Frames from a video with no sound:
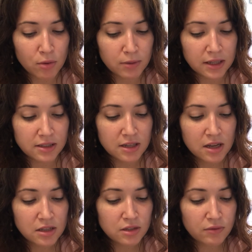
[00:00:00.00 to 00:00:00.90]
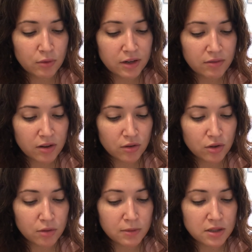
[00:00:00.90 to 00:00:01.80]
place, devoid of other
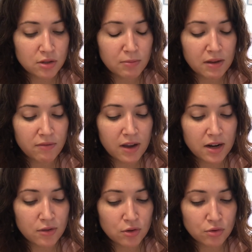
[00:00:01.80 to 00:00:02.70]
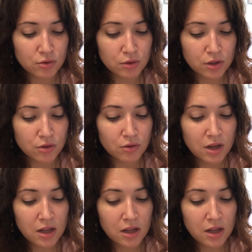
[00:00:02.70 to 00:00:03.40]
humans, you may find the true you.